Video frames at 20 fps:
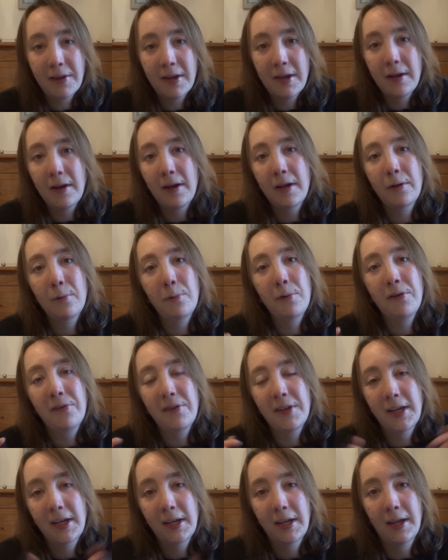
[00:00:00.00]
I always
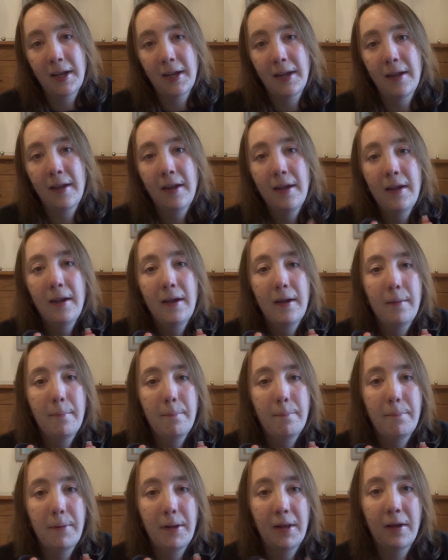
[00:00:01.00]
link it
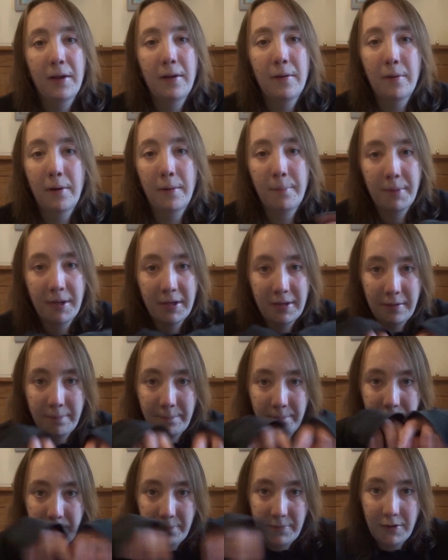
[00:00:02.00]
below on my
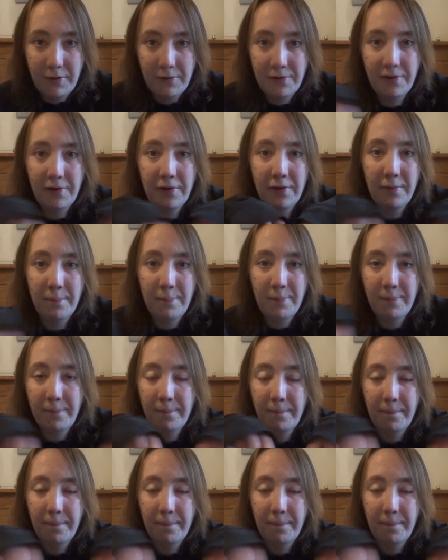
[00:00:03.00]
YouTube